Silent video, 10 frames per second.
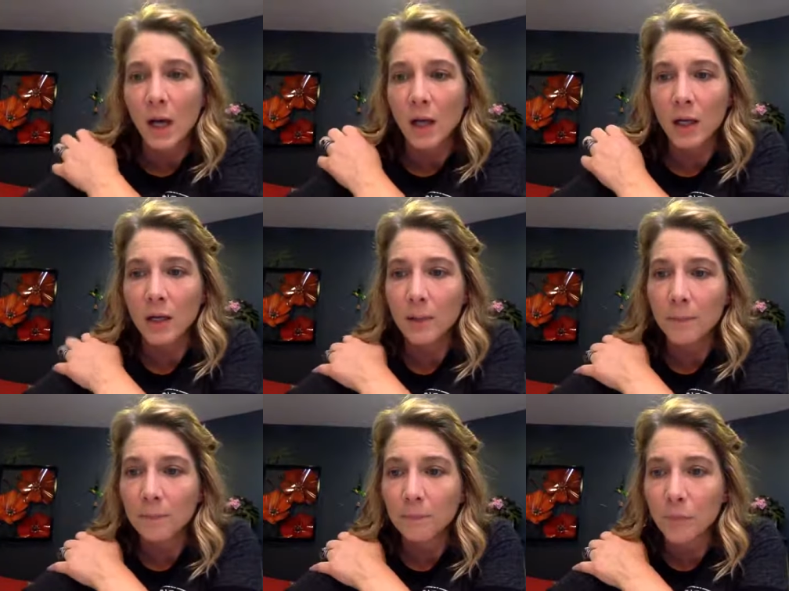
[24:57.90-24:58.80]

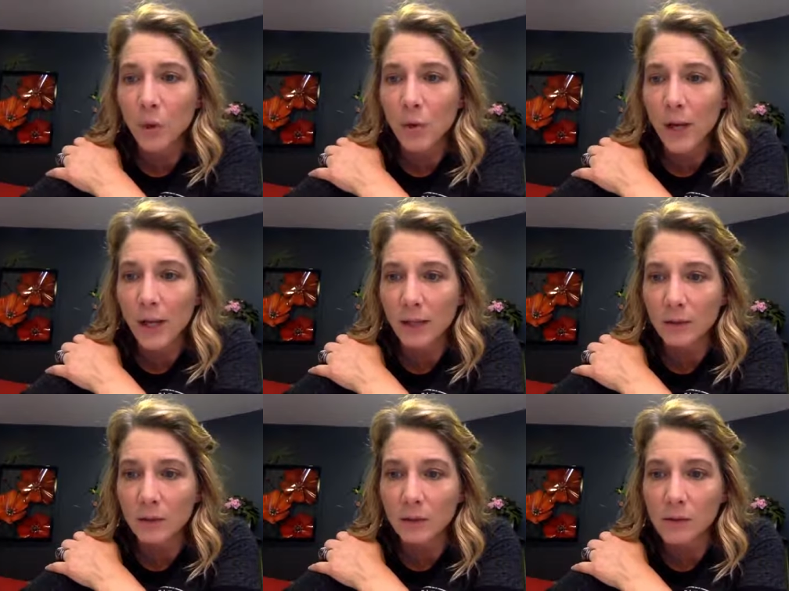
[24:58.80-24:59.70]
Um, okay.
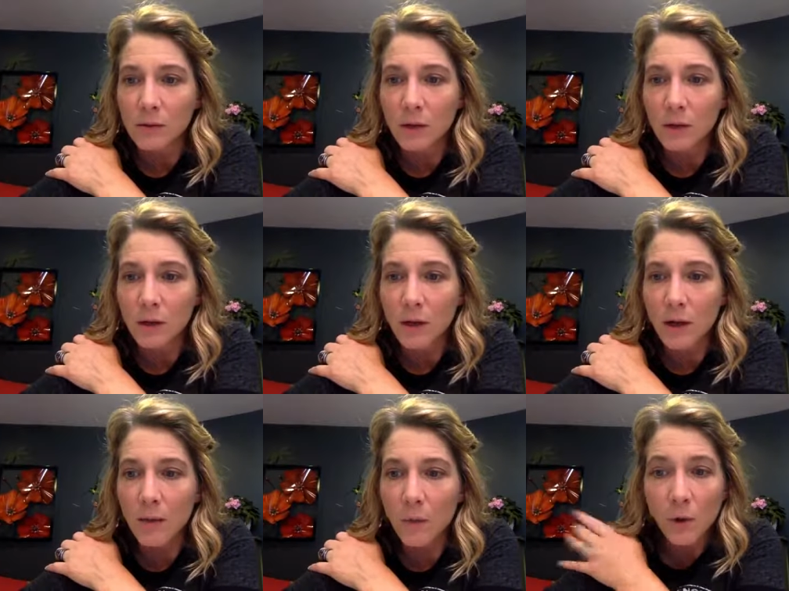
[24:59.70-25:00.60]

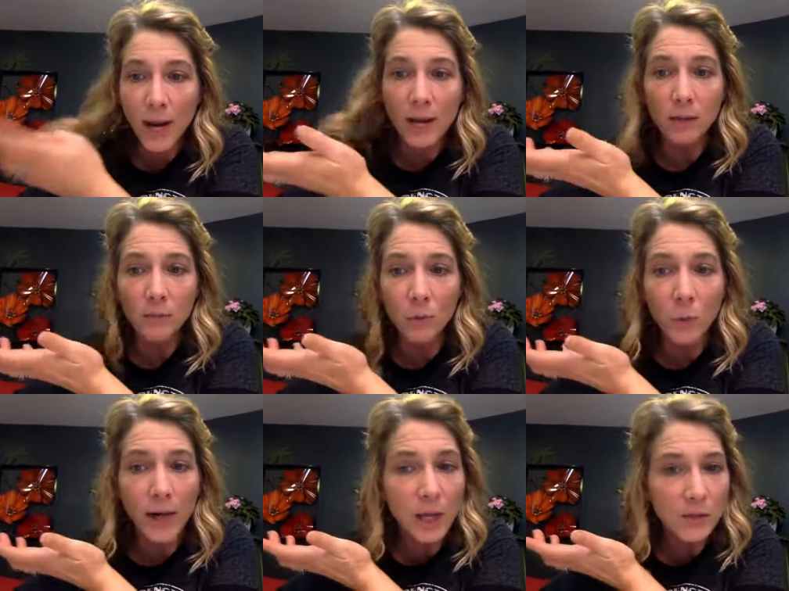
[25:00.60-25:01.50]
Um, okay.
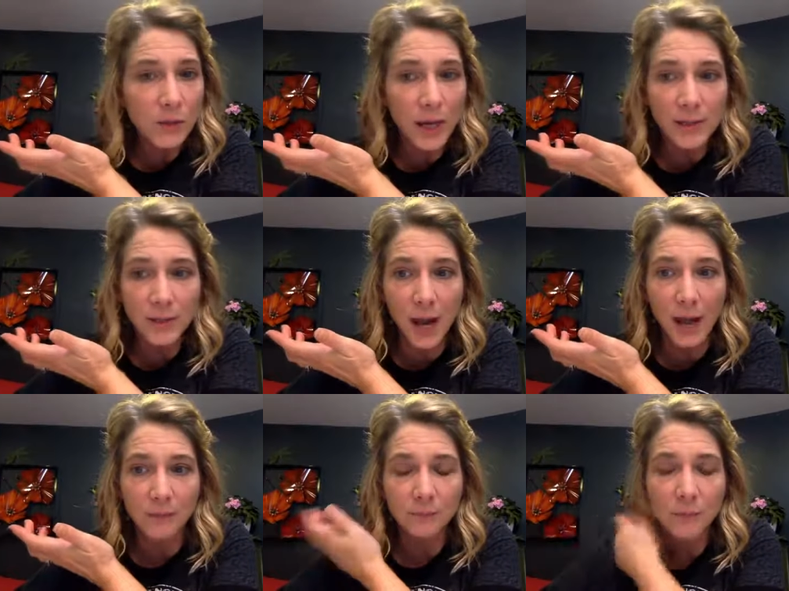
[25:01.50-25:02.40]
What else you guys got?